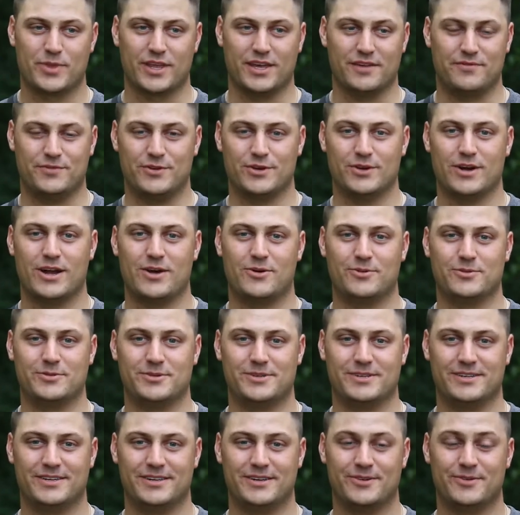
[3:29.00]
If you're out
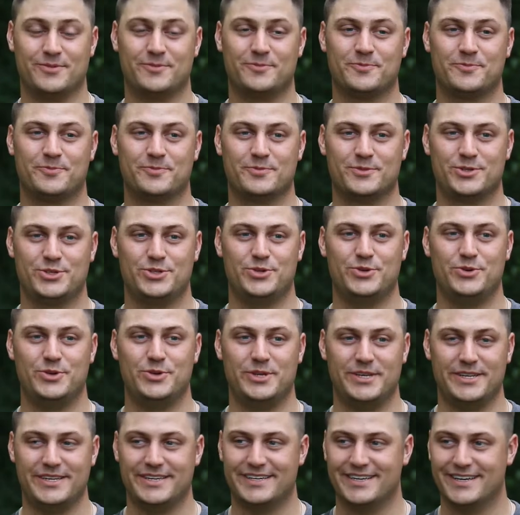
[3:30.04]

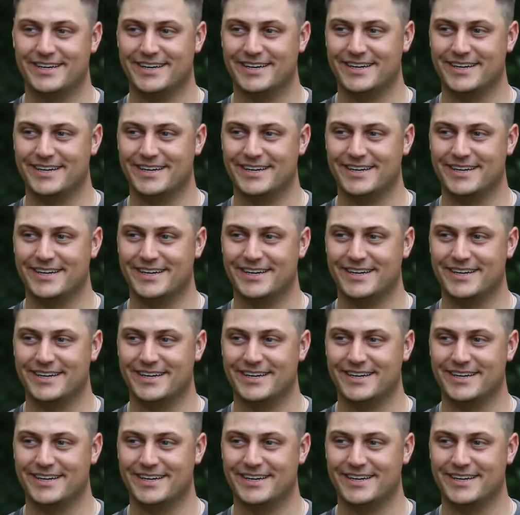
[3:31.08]
shooting